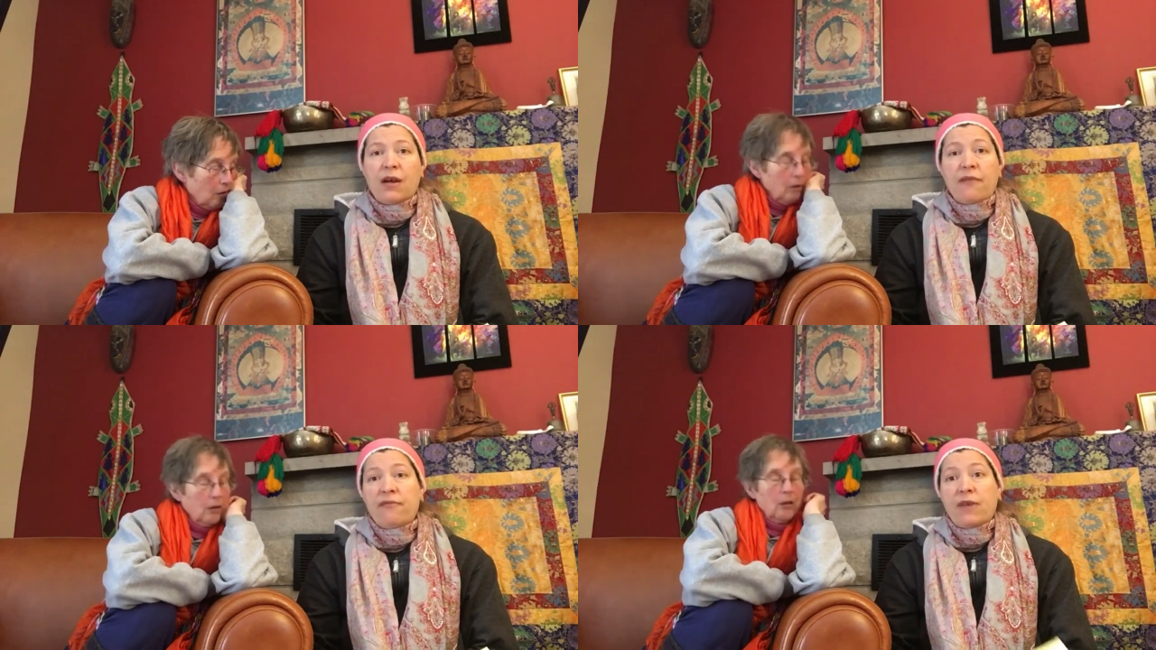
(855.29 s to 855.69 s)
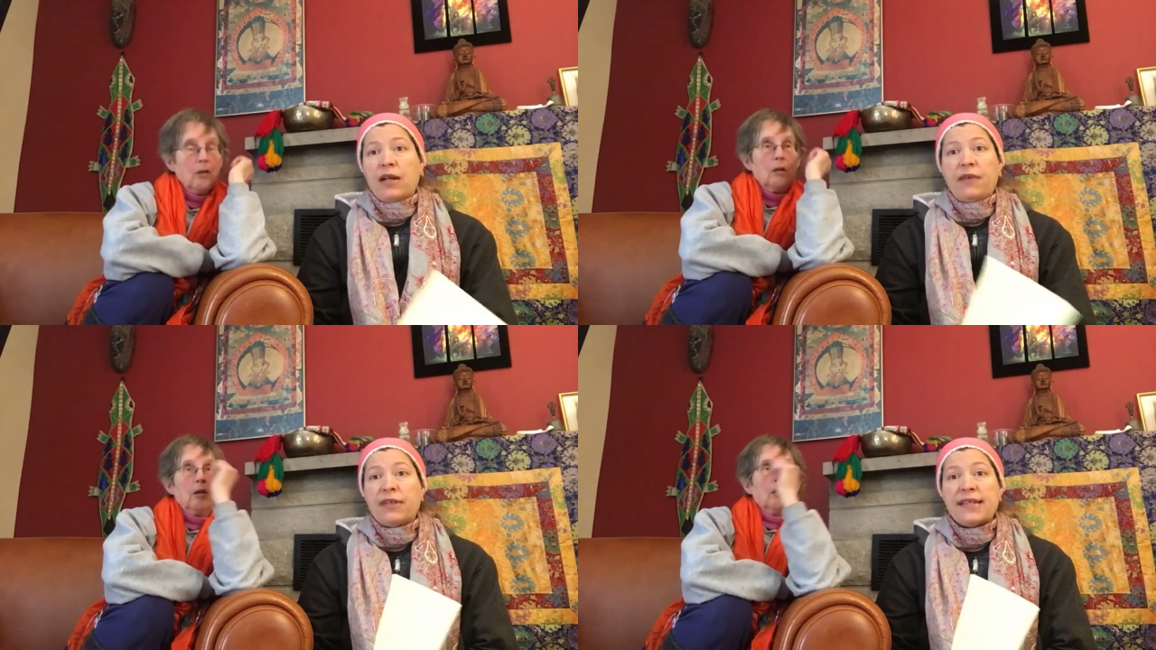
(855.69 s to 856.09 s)
Speaker 1: I've
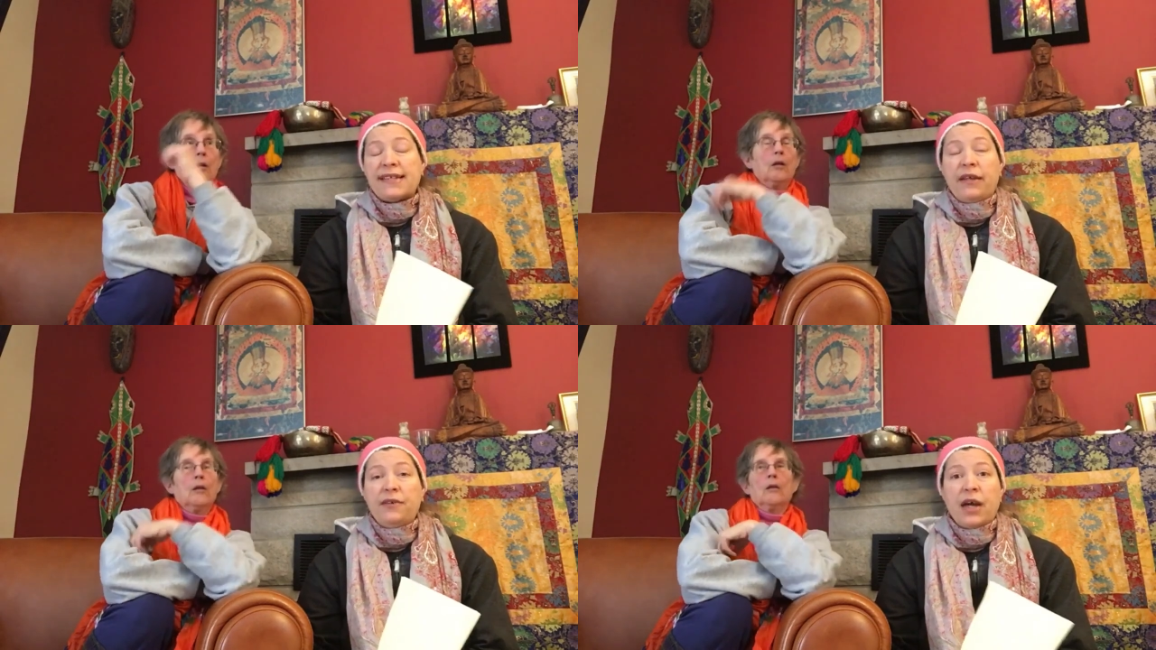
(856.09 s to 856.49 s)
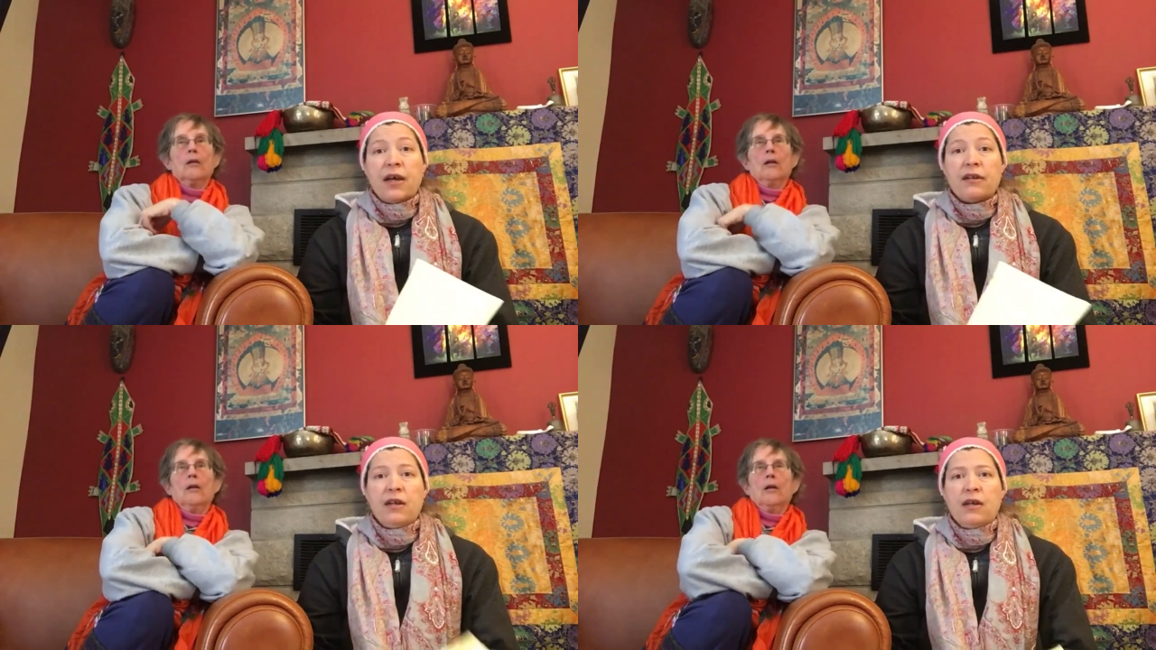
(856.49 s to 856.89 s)
not even seen
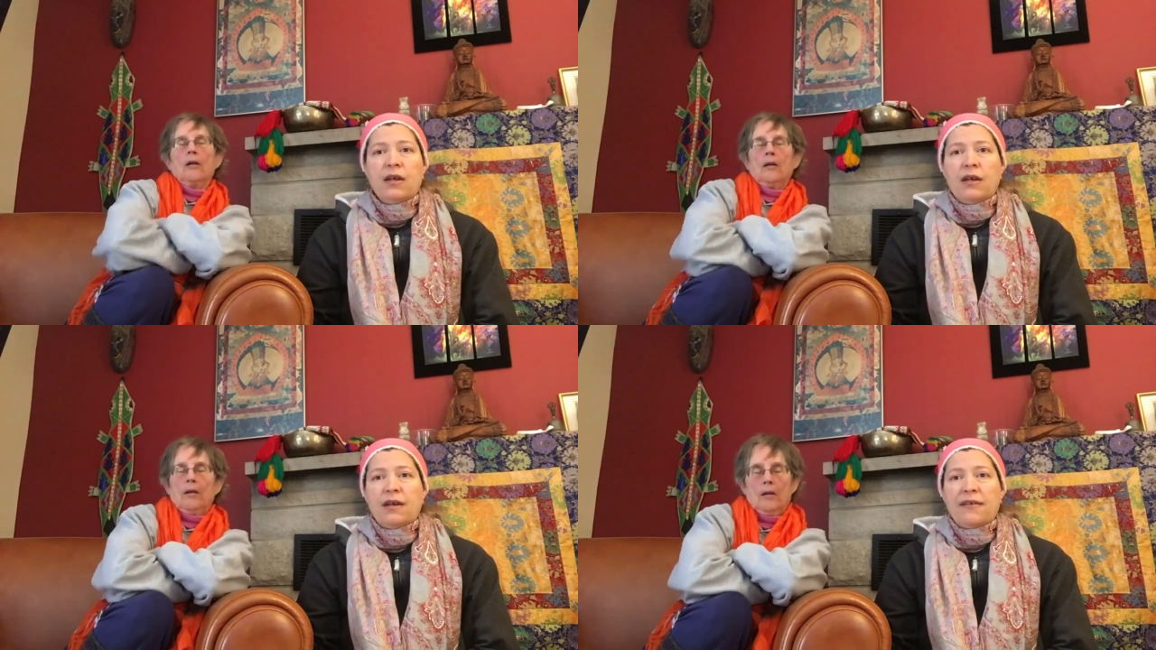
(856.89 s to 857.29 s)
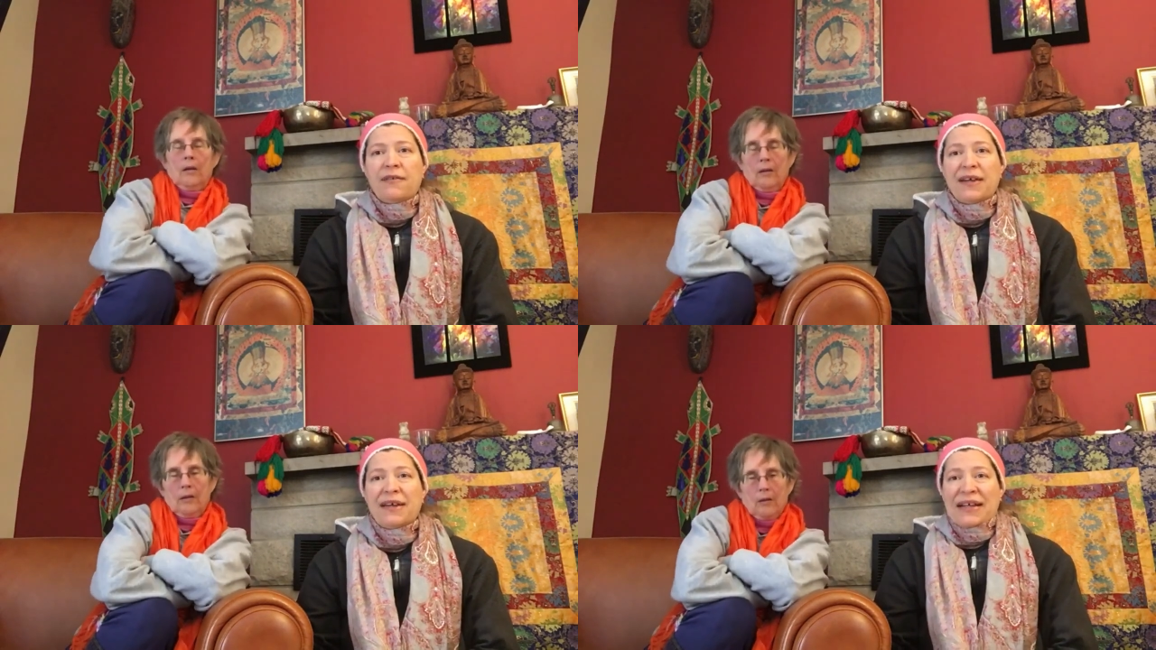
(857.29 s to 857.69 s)
yet.
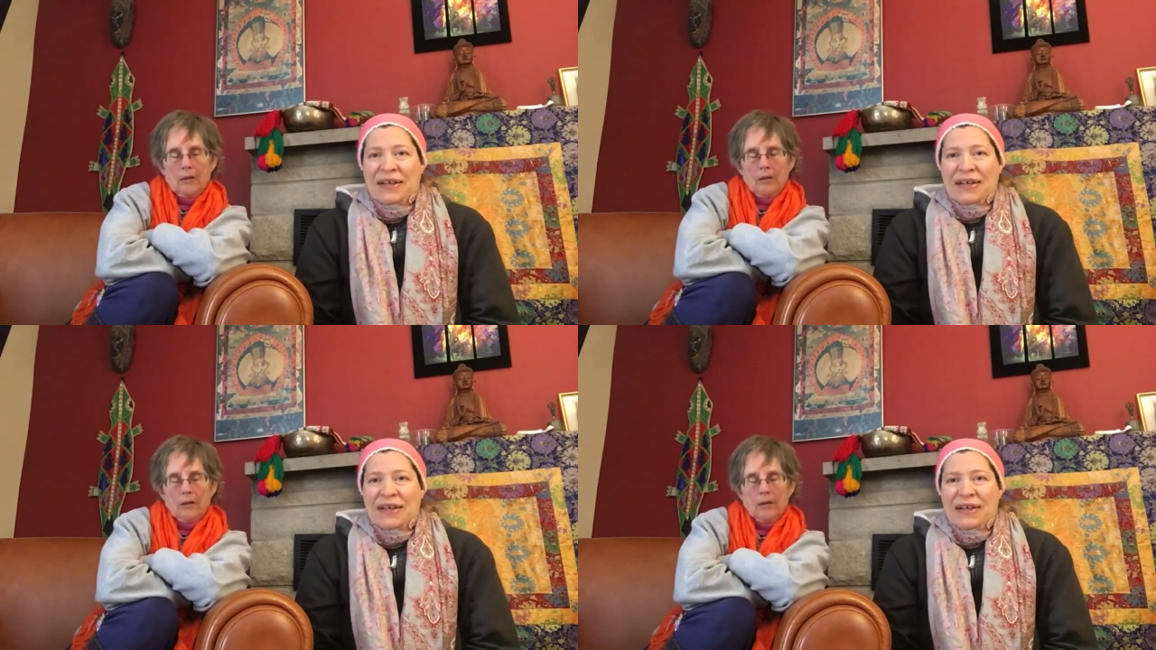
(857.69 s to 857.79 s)
that